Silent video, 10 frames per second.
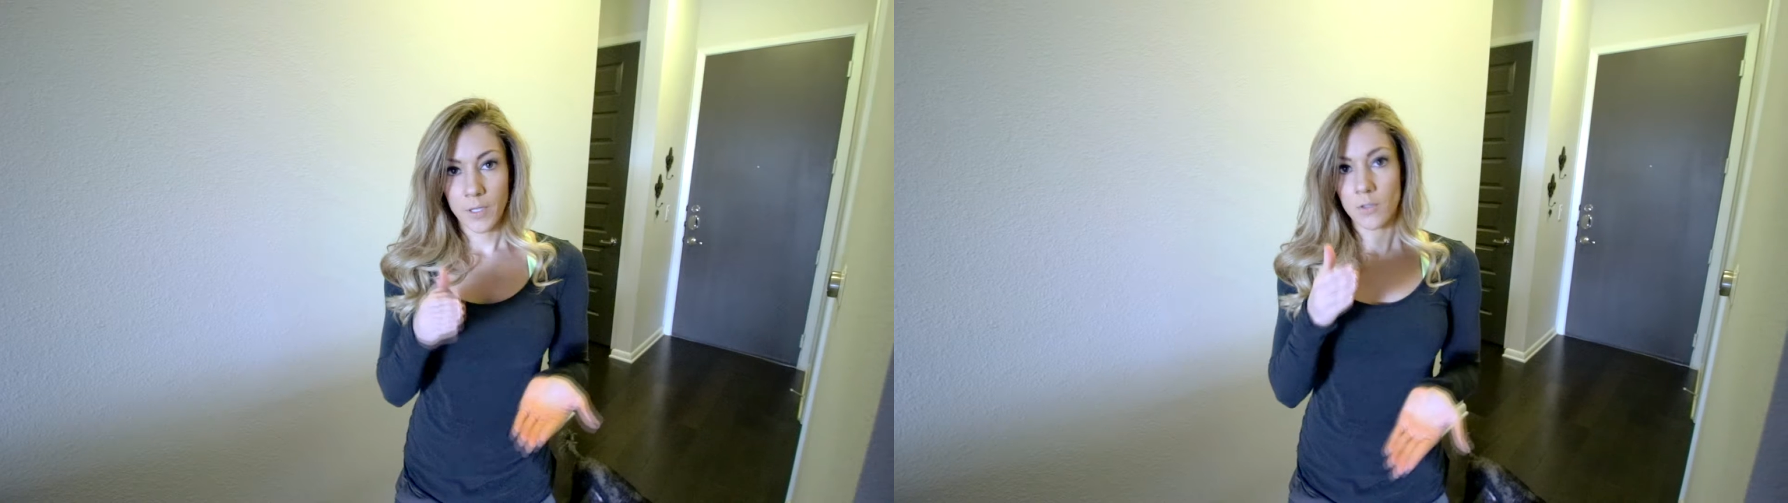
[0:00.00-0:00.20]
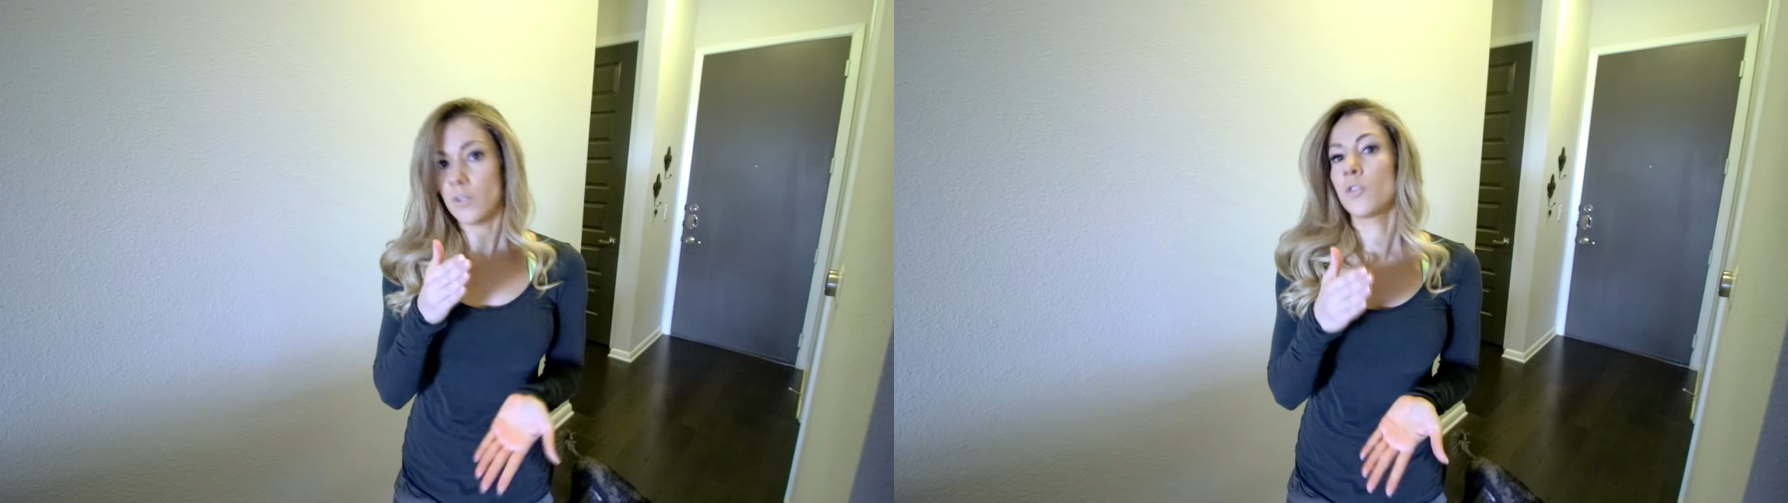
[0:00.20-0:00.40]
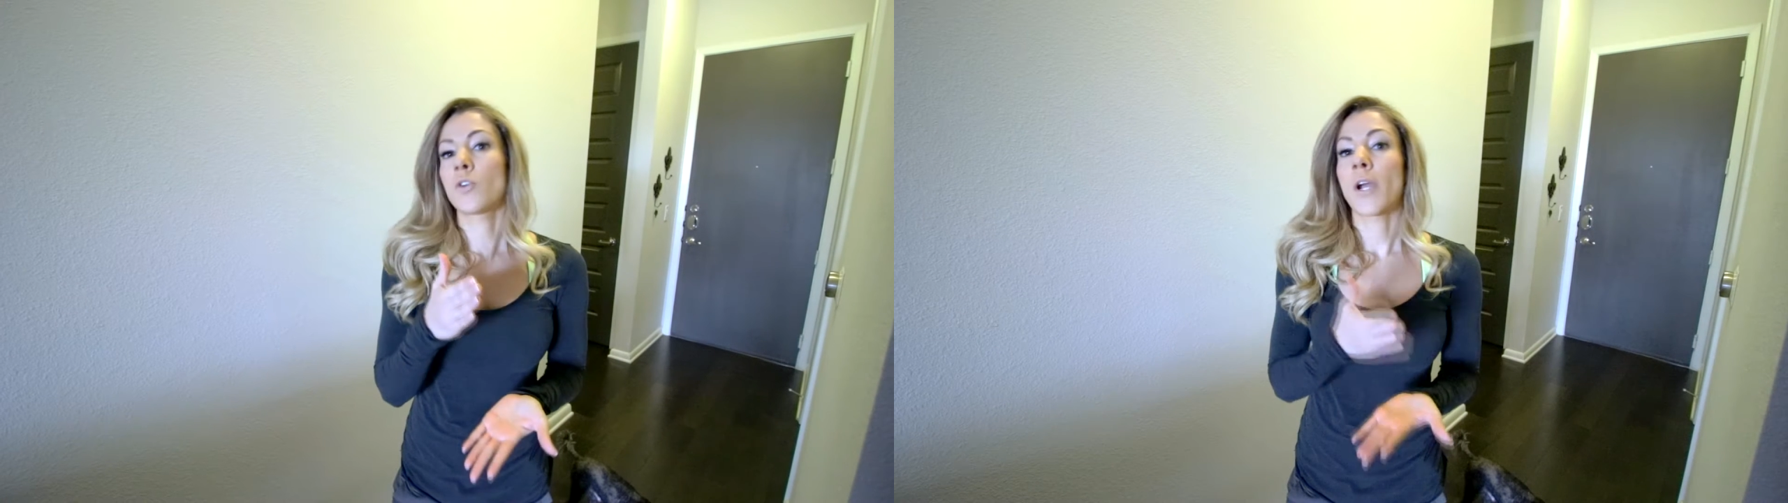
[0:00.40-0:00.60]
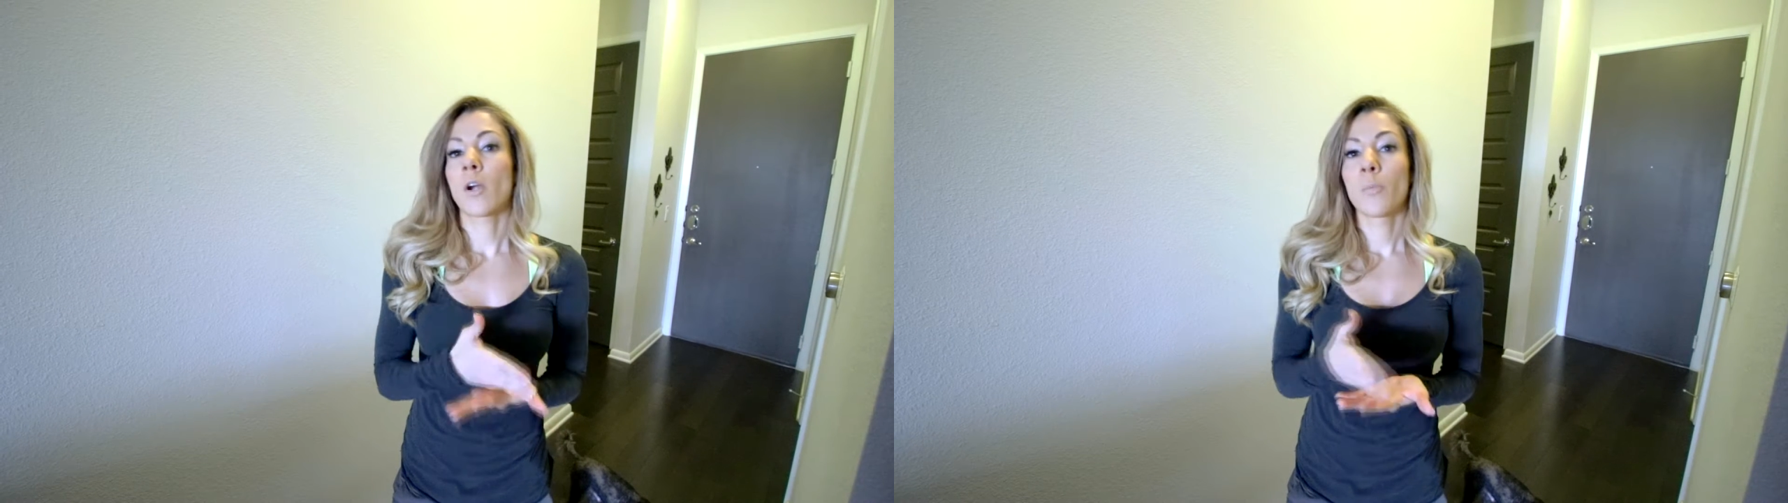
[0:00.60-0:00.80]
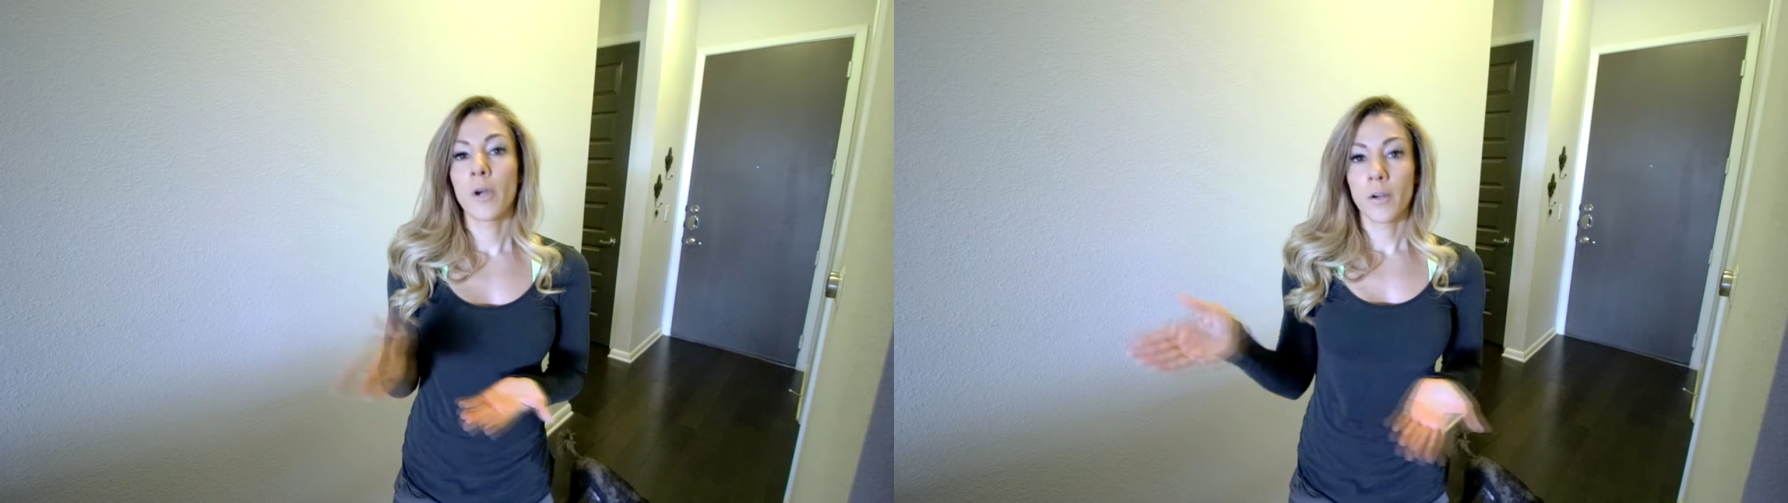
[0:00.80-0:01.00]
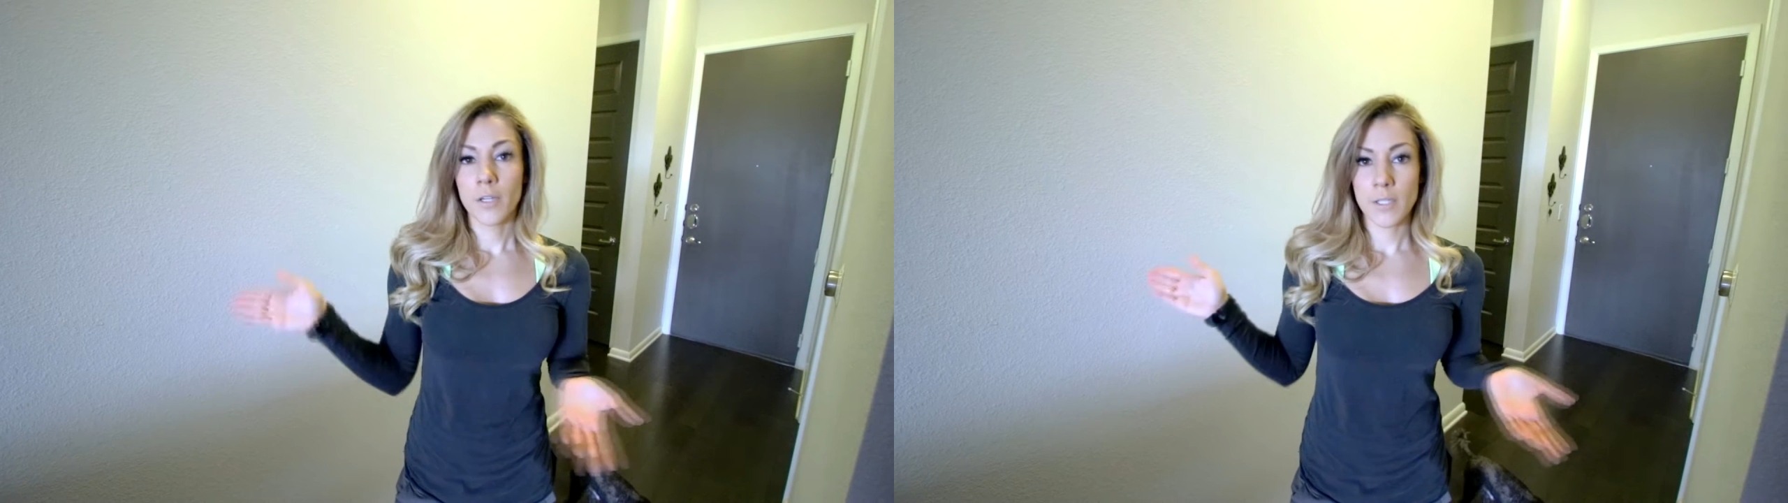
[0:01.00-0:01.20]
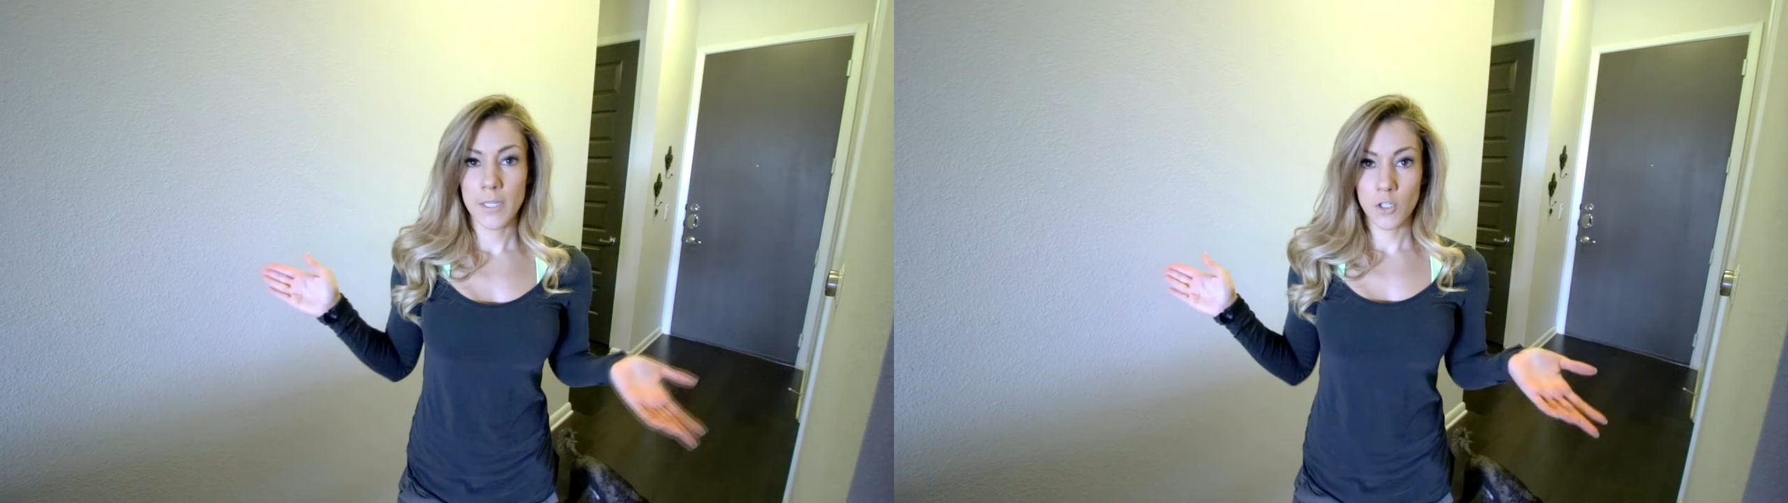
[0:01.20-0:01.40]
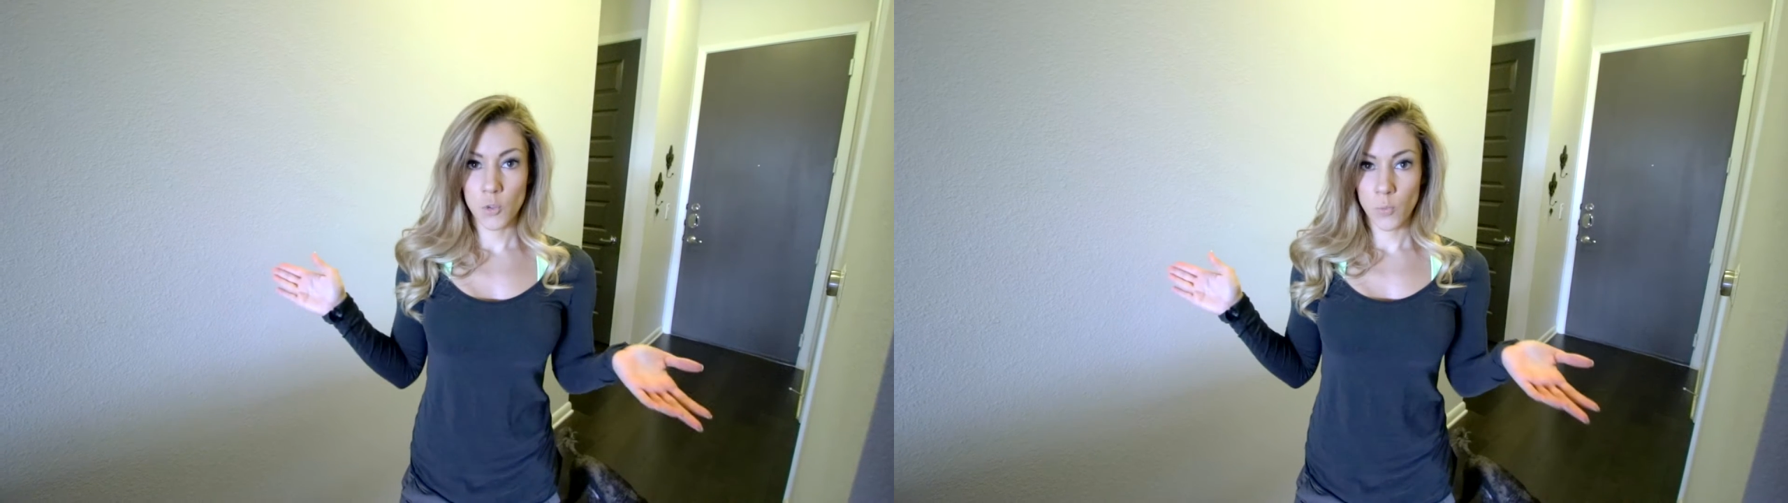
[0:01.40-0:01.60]
to track our progress
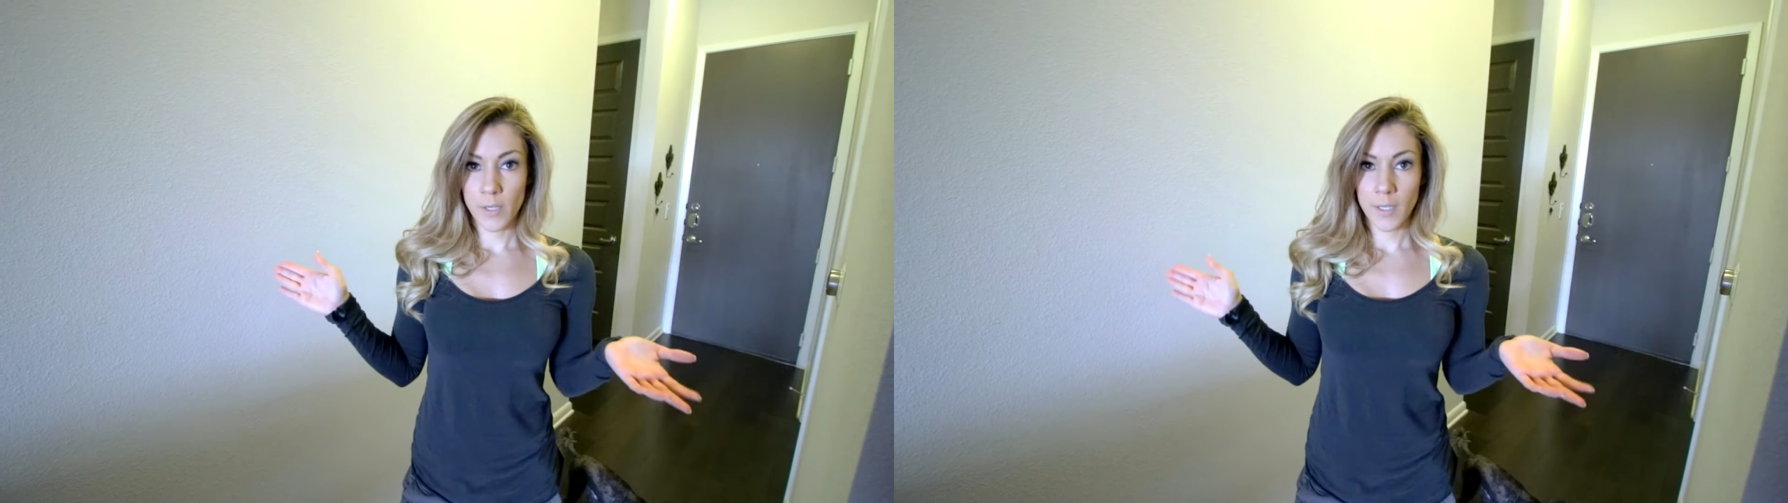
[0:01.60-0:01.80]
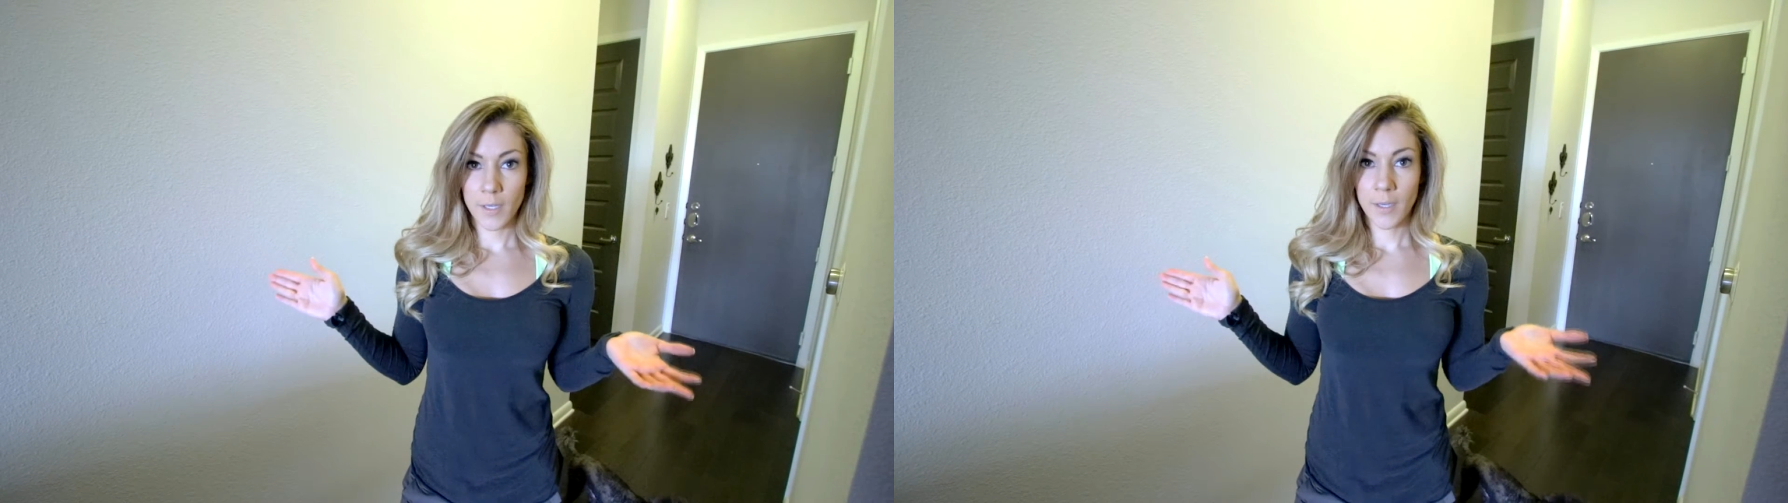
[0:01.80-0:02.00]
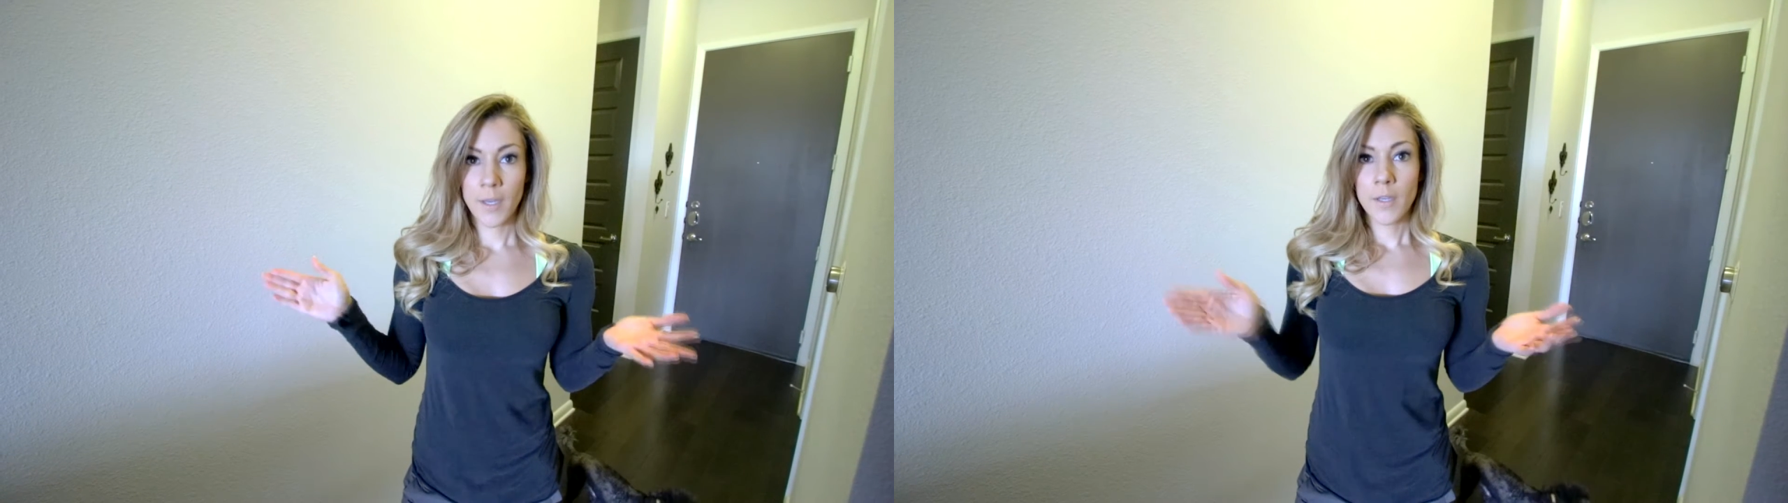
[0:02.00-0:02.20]
each week